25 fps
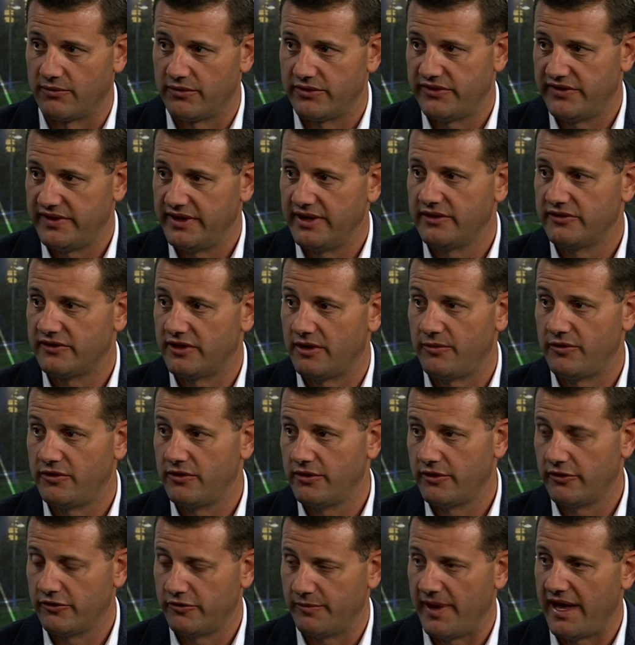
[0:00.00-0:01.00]
We're seeing someone
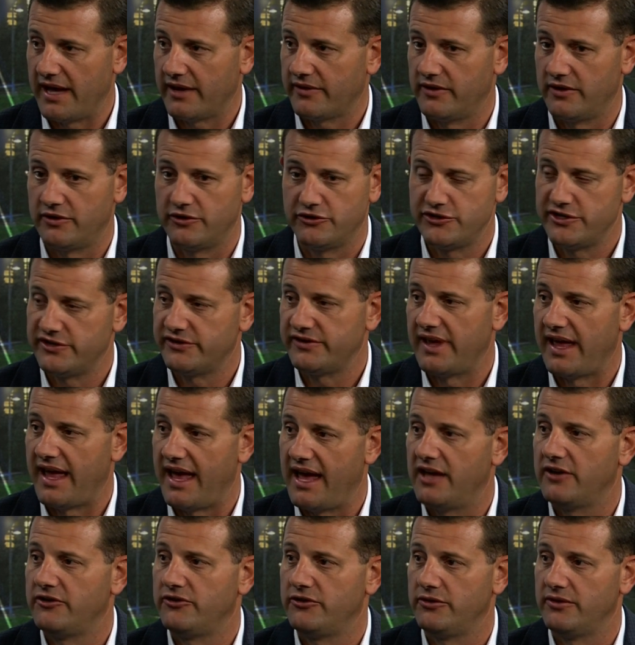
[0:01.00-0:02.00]
who goes back there just to
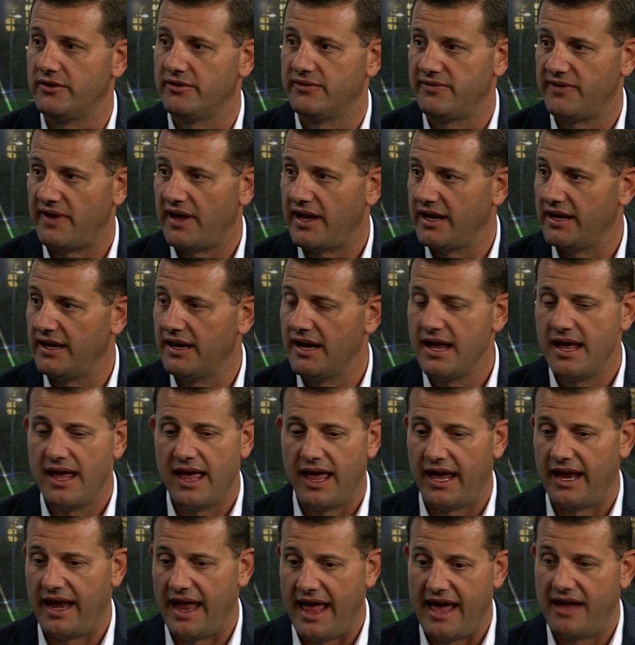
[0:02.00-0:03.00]
add to the fight
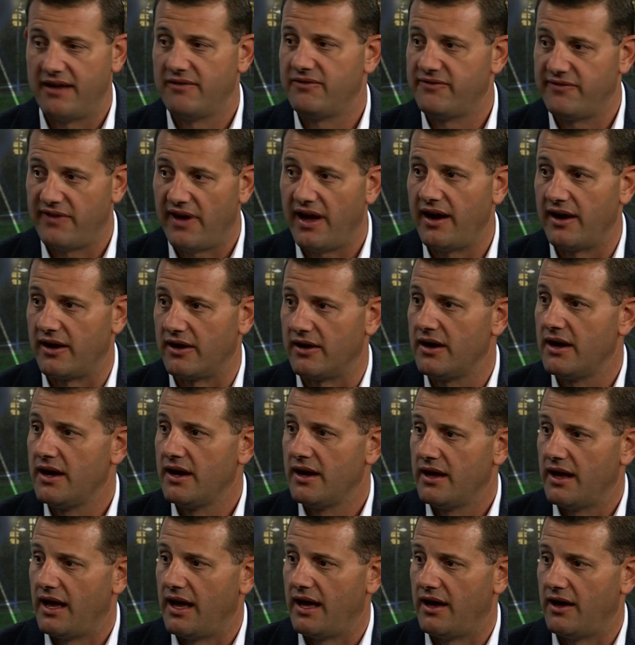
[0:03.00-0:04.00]
and add fire
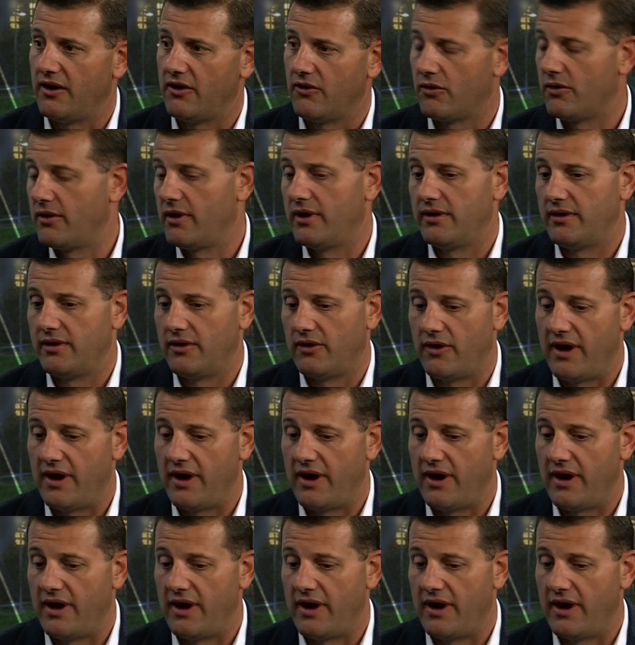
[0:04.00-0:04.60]
uh, or,